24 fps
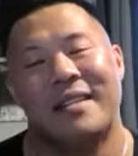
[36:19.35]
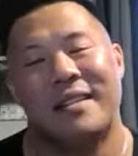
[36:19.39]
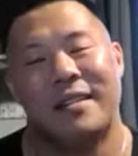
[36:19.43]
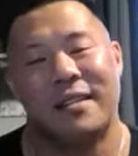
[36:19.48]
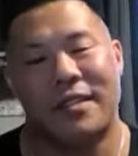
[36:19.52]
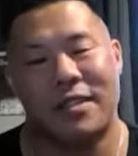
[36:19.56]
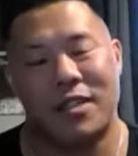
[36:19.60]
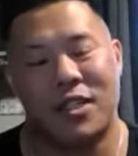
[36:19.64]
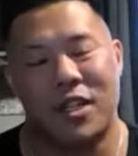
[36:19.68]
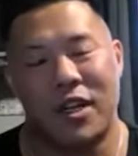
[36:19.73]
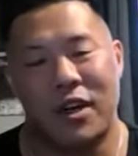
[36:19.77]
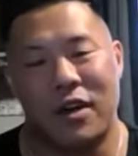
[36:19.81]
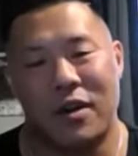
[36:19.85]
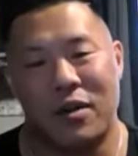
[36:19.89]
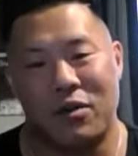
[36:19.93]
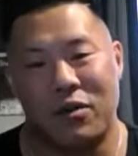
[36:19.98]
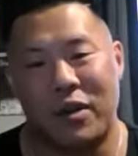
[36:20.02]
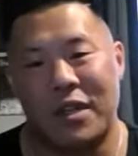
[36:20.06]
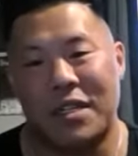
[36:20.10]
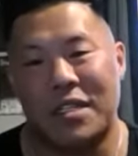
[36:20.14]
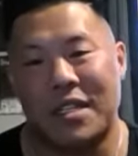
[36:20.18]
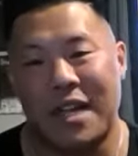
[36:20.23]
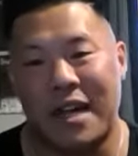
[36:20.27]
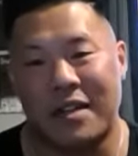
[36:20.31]
So
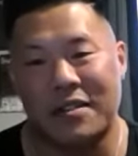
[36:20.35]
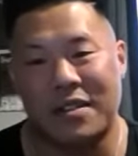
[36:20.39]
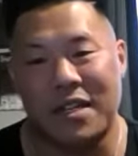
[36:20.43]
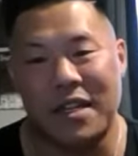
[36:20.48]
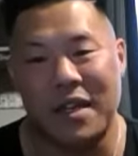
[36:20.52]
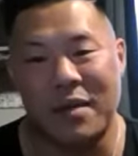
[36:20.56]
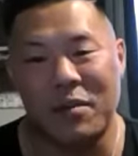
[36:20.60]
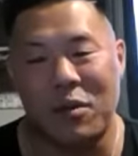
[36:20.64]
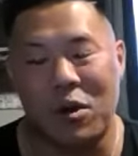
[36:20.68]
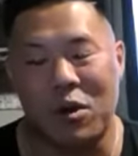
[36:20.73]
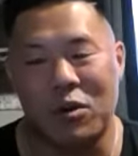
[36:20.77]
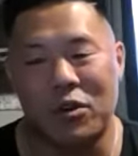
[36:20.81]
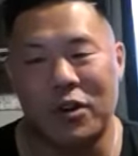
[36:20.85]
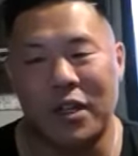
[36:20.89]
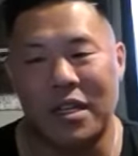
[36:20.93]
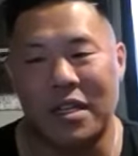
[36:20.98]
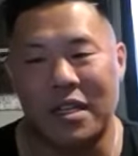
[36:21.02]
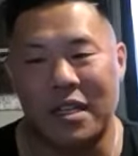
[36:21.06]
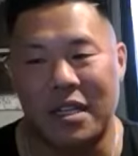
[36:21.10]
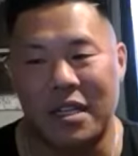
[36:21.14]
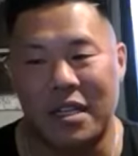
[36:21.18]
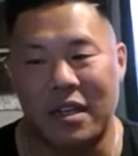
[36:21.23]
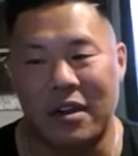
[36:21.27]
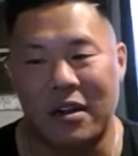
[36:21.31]
reached out to him early in the
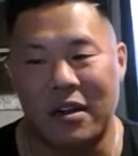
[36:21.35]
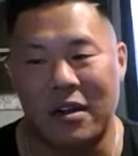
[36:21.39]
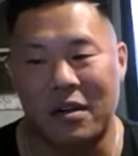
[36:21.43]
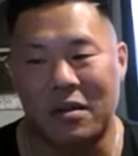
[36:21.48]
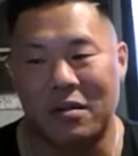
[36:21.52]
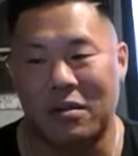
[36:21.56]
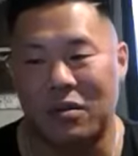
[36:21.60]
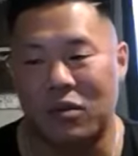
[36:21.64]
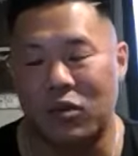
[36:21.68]
year.